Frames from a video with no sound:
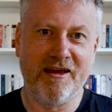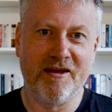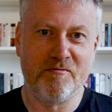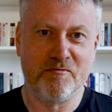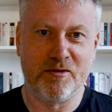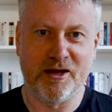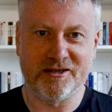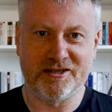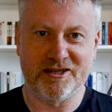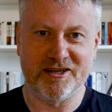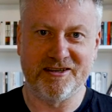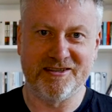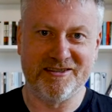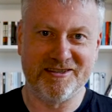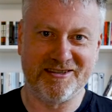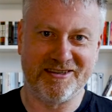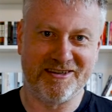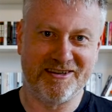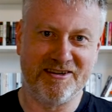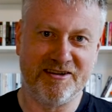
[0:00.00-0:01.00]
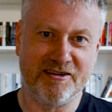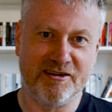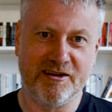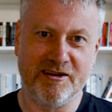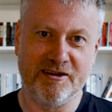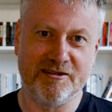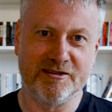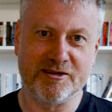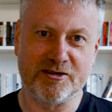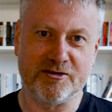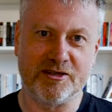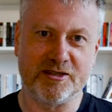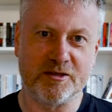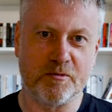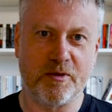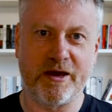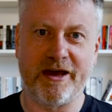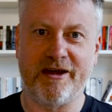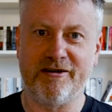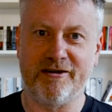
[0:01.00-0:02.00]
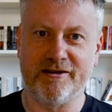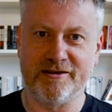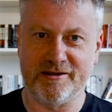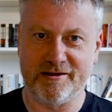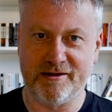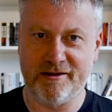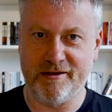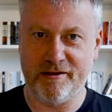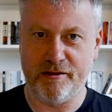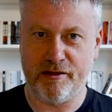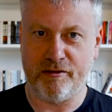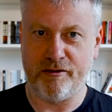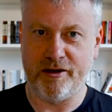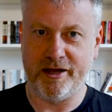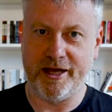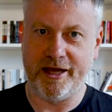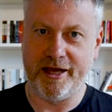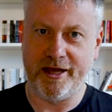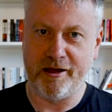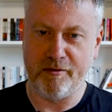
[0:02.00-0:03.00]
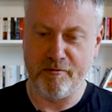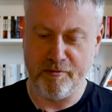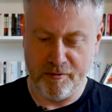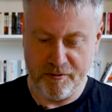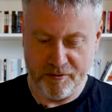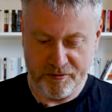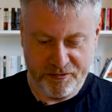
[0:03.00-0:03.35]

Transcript: pictures on the streets of Paris at 3 a.m.